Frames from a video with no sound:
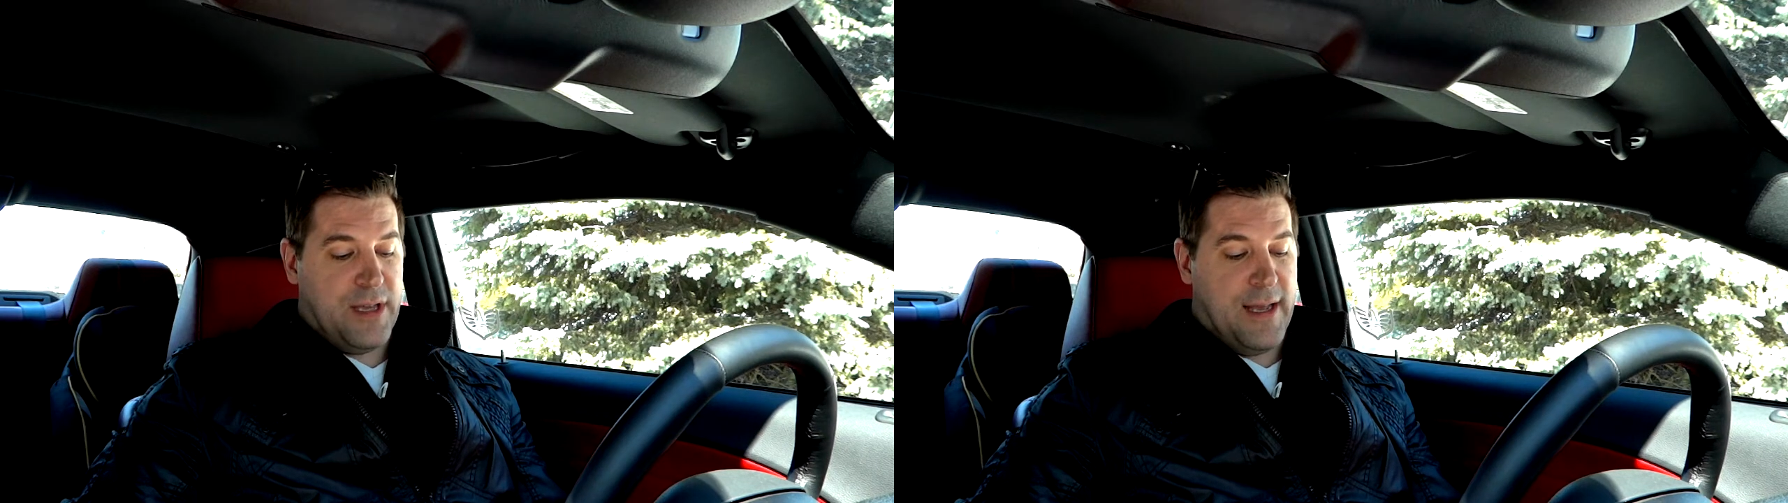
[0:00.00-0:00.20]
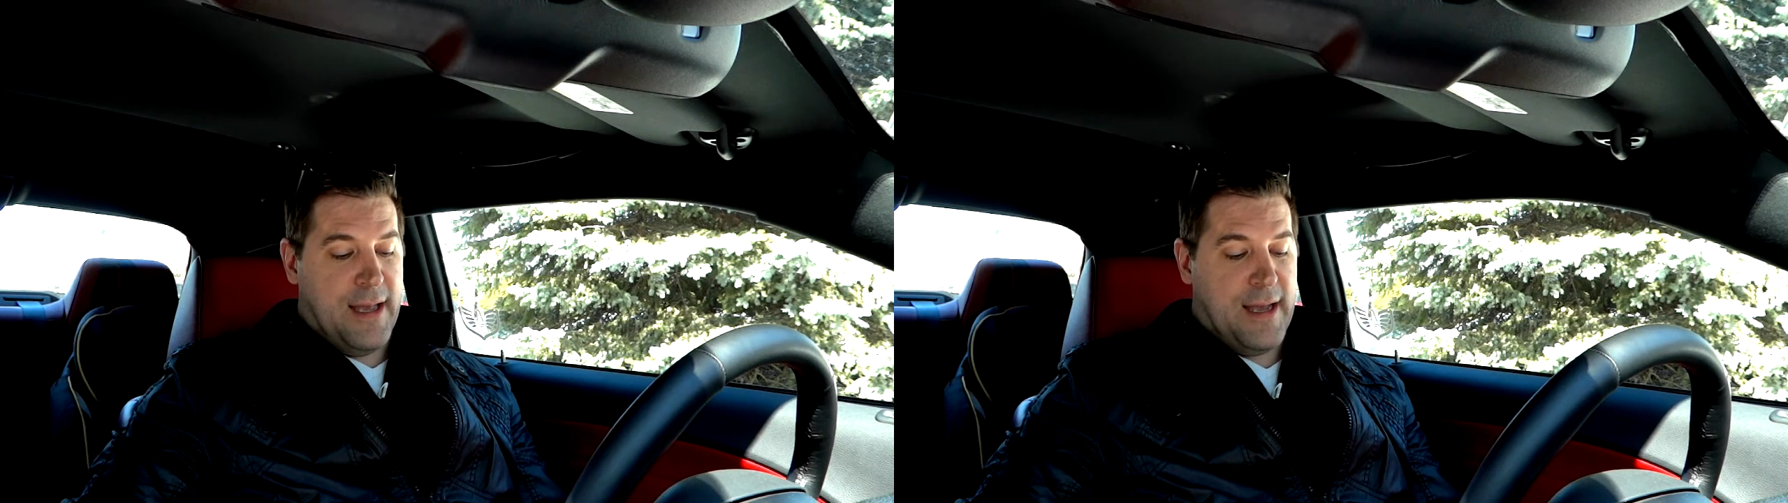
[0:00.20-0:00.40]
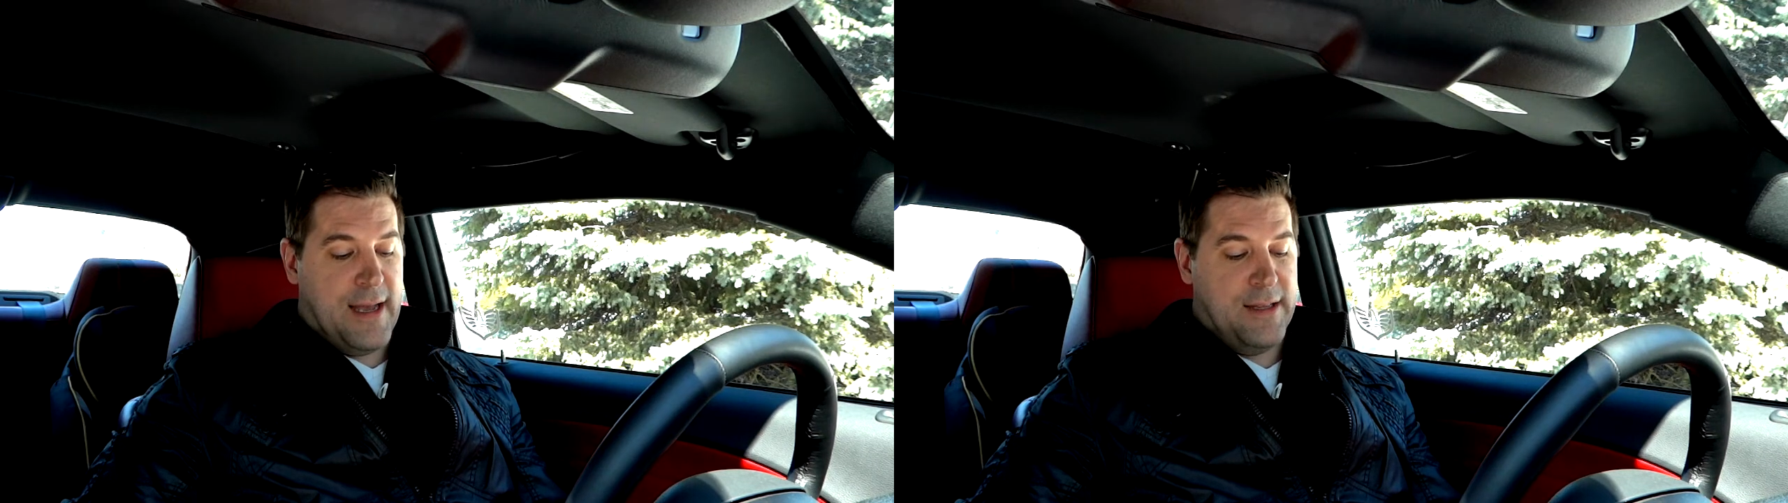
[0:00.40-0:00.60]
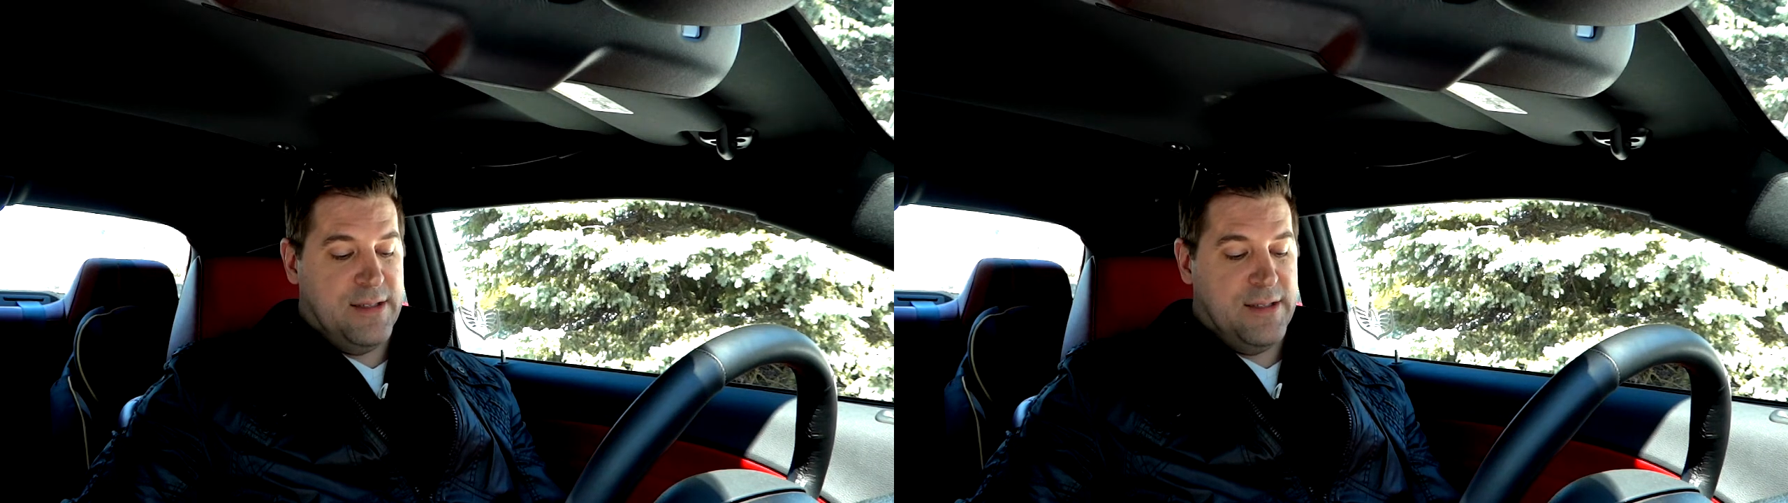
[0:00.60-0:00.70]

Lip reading: I had